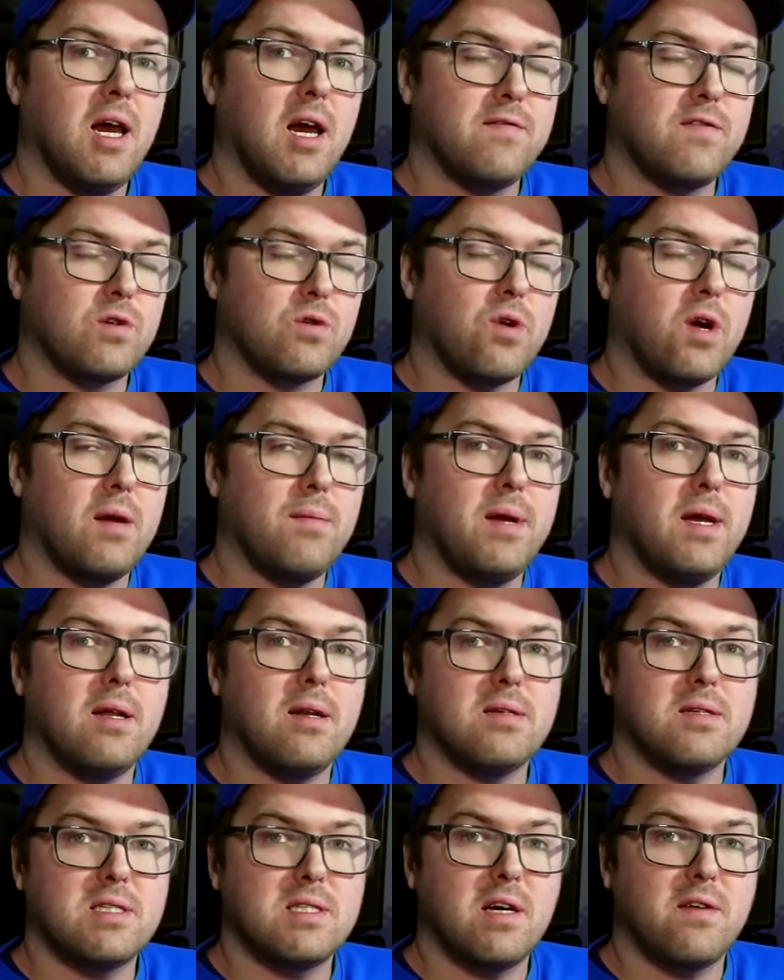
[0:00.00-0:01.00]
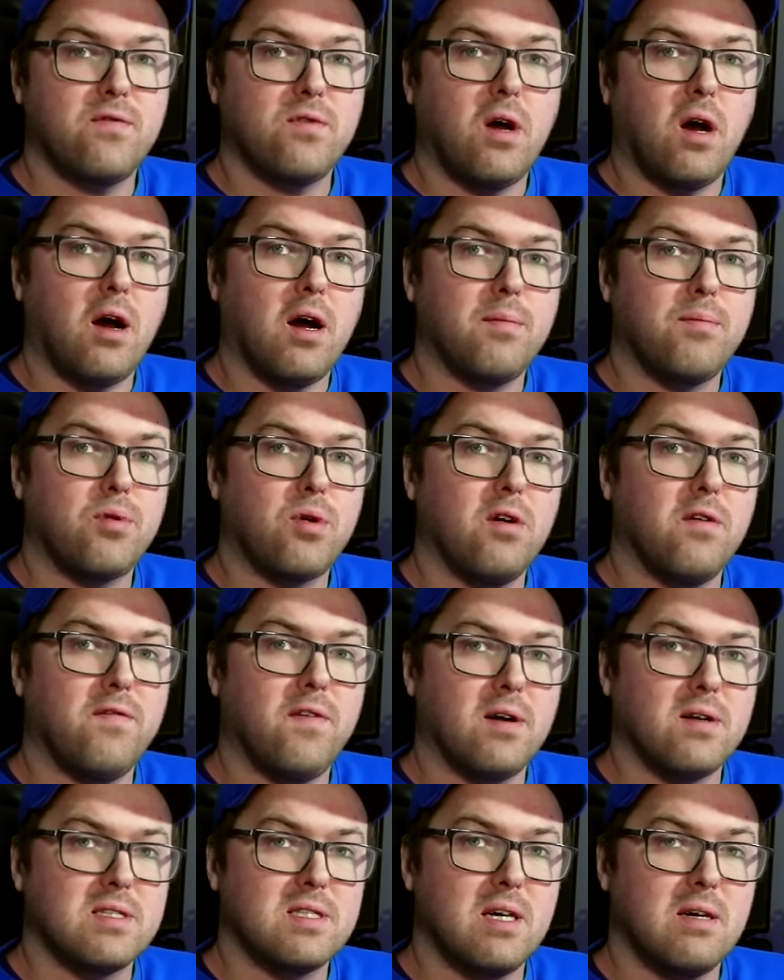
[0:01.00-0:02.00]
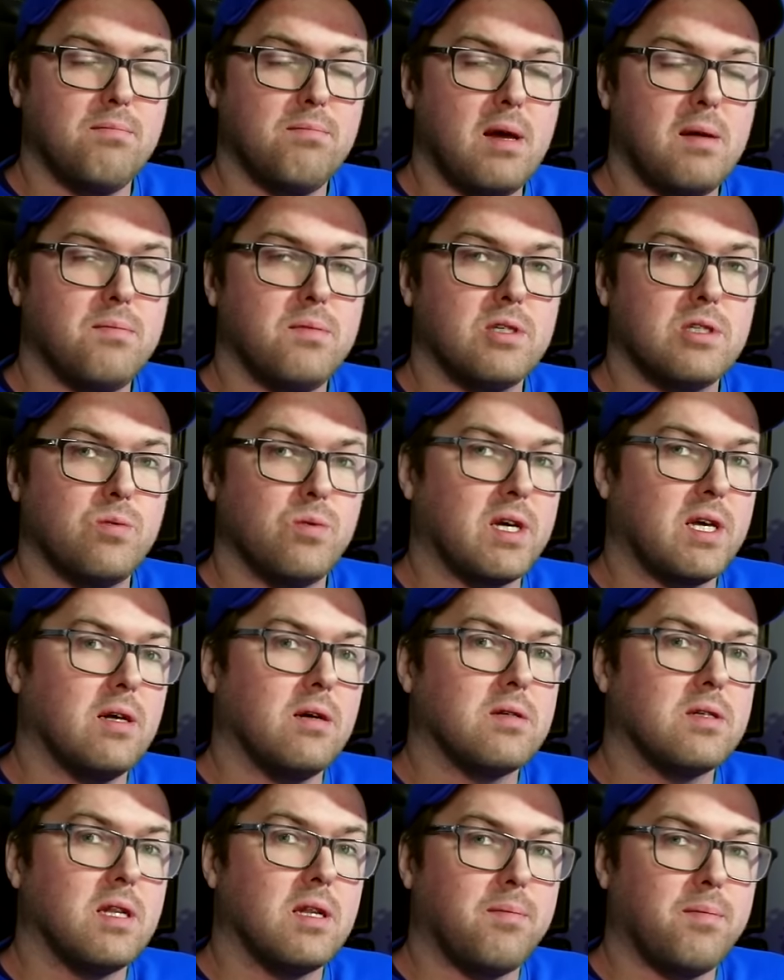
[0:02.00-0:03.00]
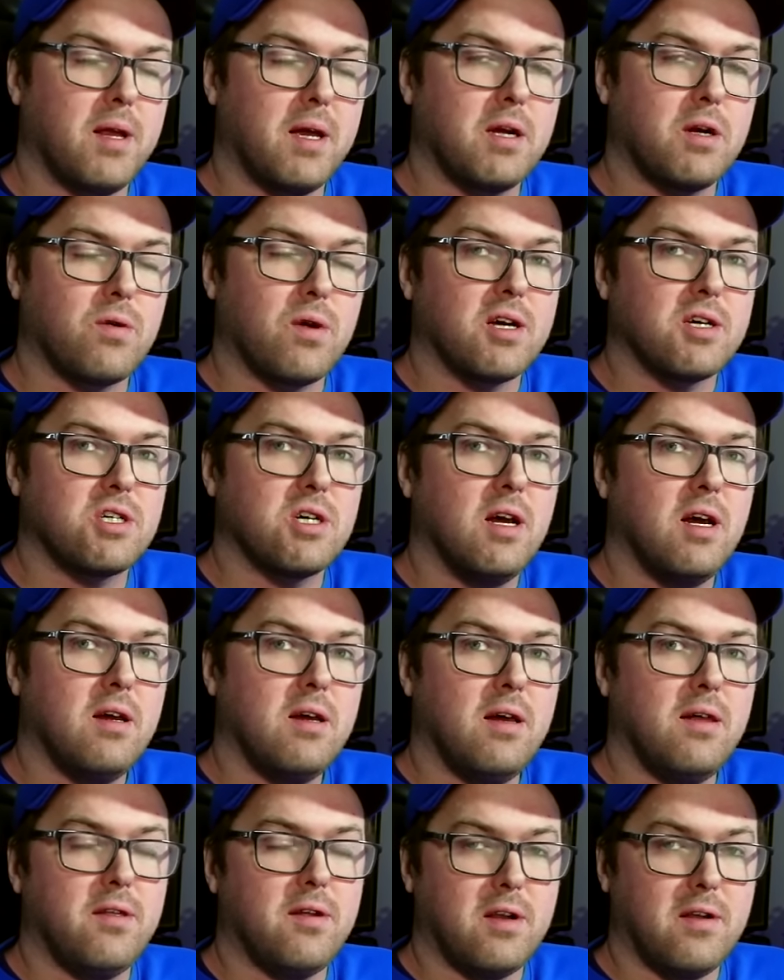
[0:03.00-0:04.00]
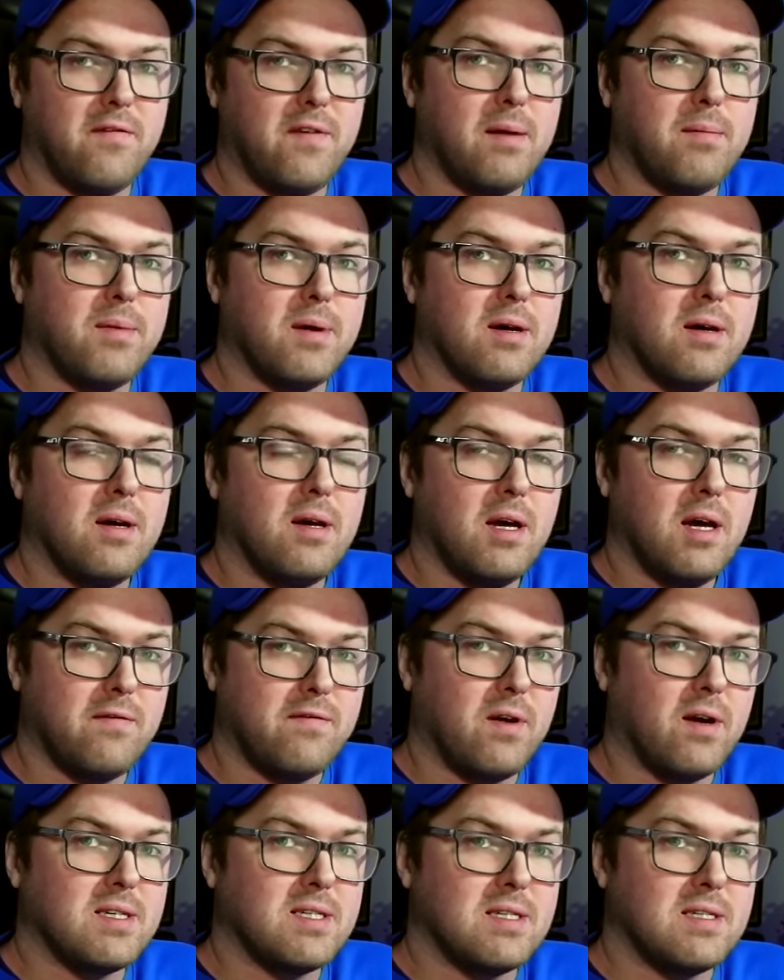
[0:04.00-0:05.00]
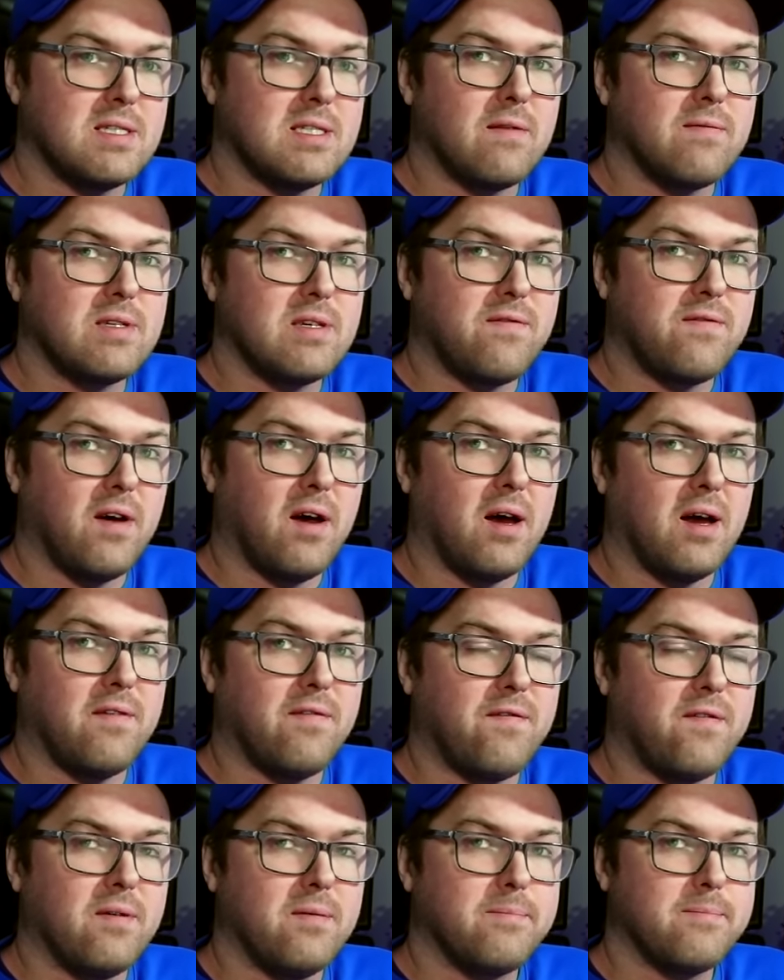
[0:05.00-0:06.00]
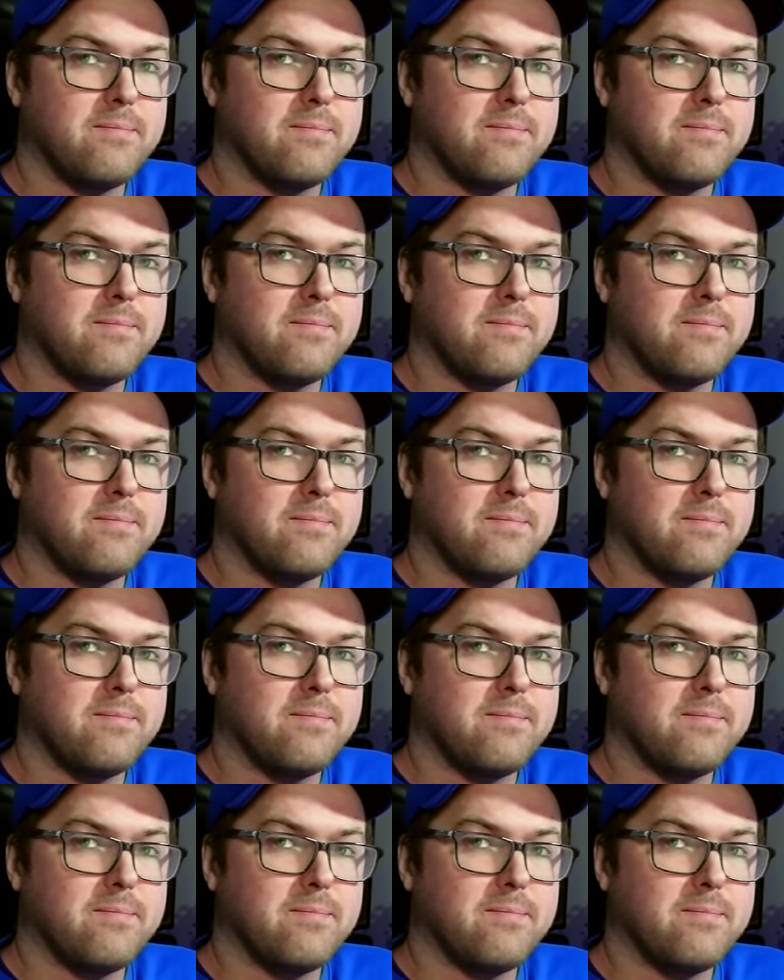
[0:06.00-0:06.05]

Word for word: after Graham Hill and several high-profile team members were killed in a plane crash in the November of 1975.